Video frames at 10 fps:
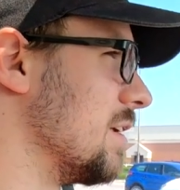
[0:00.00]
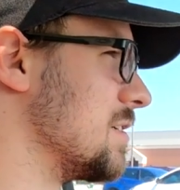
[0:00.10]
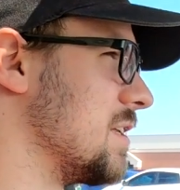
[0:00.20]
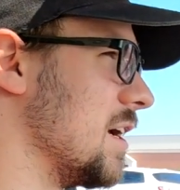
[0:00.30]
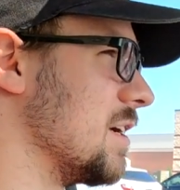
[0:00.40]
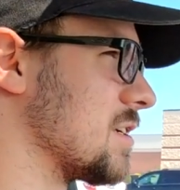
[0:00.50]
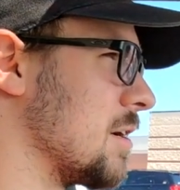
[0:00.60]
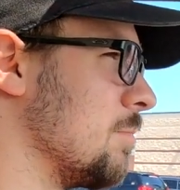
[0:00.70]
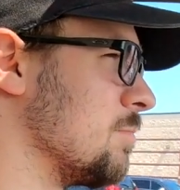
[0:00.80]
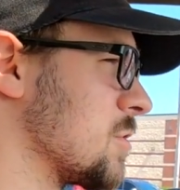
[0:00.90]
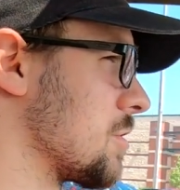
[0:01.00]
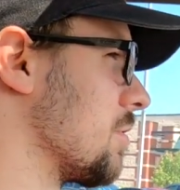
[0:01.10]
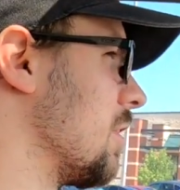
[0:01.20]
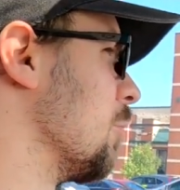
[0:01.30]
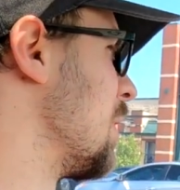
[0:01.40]
these days, I'm sure
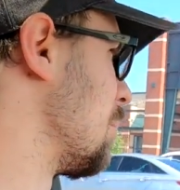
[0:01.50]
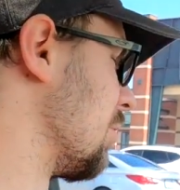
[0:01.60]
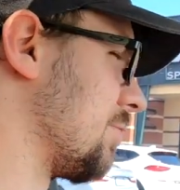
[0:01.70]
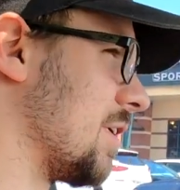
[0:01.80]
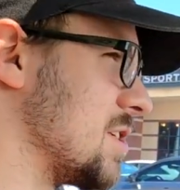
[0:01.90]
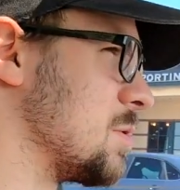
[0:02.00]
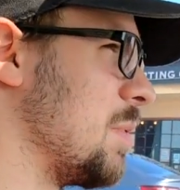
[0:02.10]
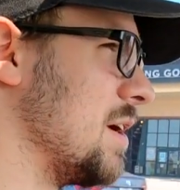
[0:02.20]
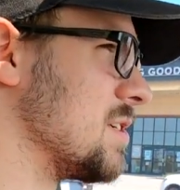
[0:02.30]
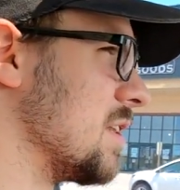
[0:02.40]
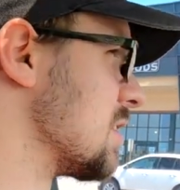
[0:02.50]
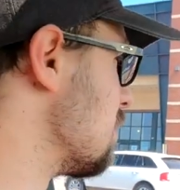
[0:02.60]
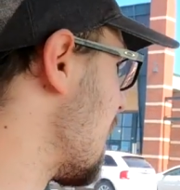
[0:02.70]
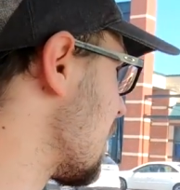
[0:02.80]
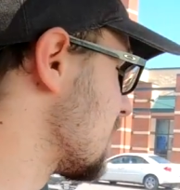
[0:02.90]
that I'll be able to find space in this
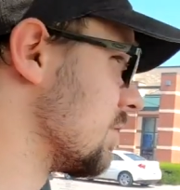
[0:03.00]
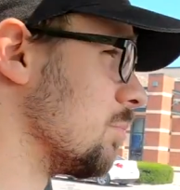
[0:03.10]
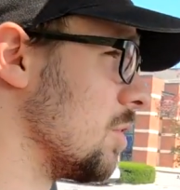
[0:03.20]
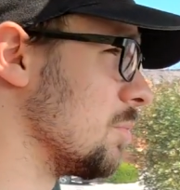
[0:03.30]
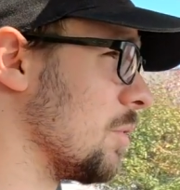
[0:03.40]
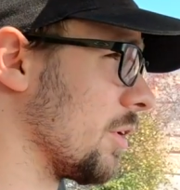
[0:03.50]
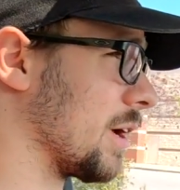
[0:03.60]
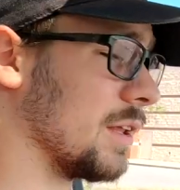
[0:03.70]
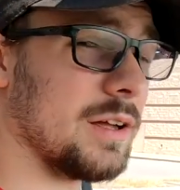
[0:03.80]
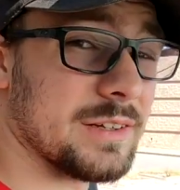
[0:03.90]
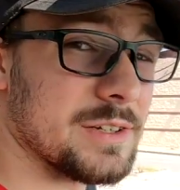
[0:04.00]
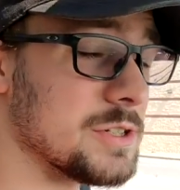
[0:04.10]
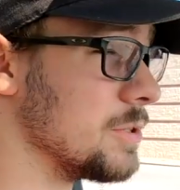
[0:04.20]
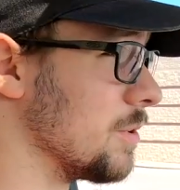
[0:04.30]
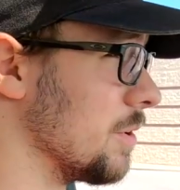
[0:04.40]
massive mall parking lot to
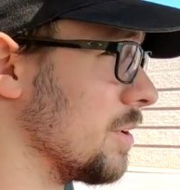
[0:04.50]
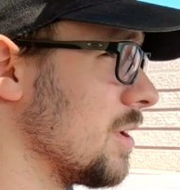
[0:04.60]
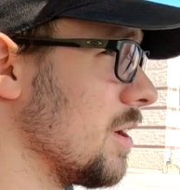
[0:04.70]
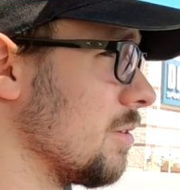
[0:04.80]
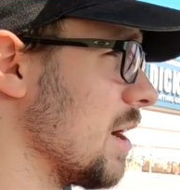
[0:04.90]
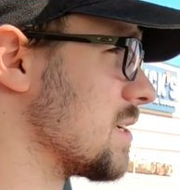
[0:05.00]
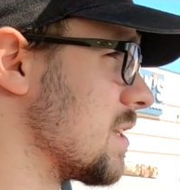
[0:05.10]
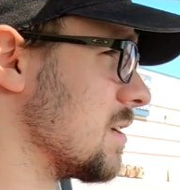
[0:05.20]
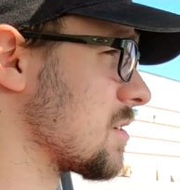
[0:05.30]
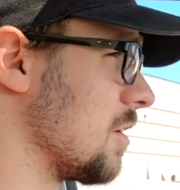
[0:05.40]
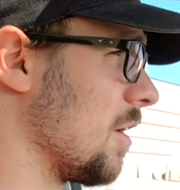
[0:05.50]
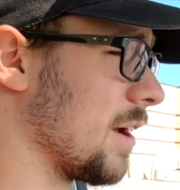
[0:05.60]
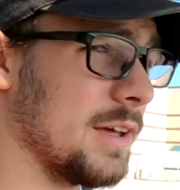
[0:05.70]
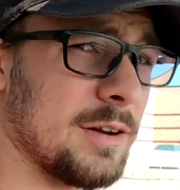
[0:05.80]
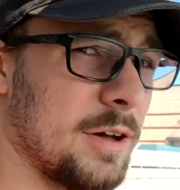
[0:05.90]
shoot the rest of this car
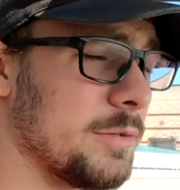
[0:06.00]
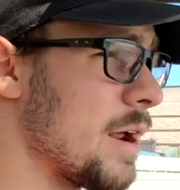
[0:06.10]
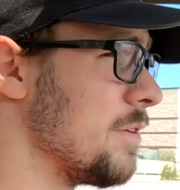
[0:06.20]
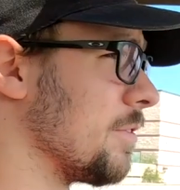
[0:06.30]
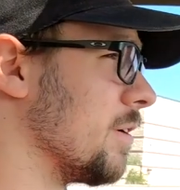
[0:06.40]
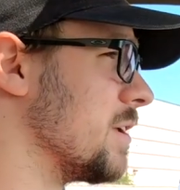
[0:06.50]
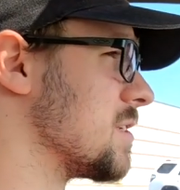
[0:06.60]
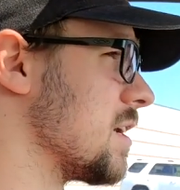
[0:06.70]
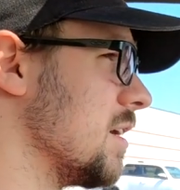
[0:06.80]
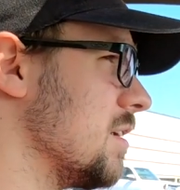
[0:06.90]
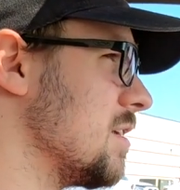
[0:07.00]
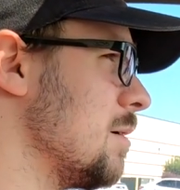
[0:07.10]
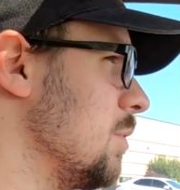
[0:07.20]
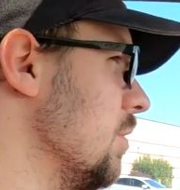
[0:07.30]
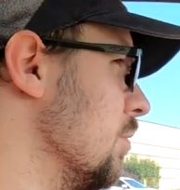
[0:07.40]
and get it all ready for its
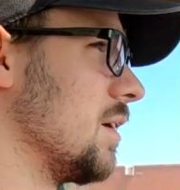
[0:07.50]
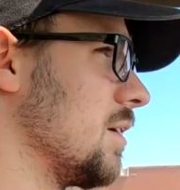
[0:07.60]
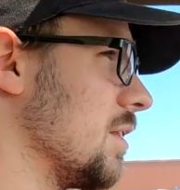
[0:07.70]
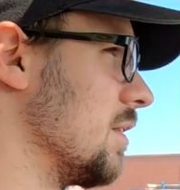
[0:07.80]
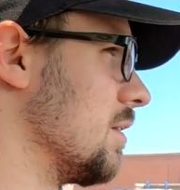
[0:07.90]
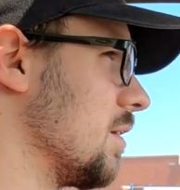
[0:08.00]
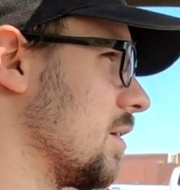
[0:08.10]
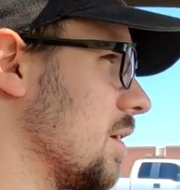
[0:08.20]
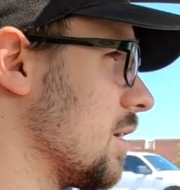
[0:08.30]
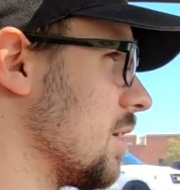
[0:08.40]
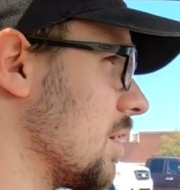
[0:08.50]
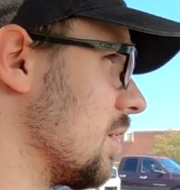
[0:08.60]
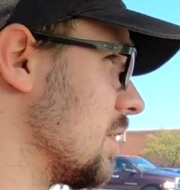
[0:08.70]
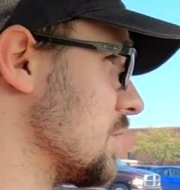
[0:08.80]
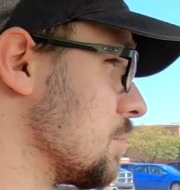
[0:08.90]
debut.
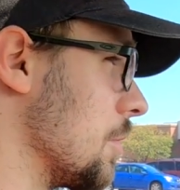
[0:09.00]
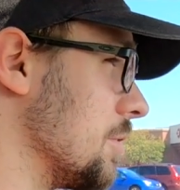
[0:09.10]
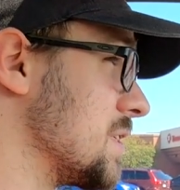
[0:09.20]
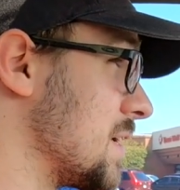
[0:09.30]
This road is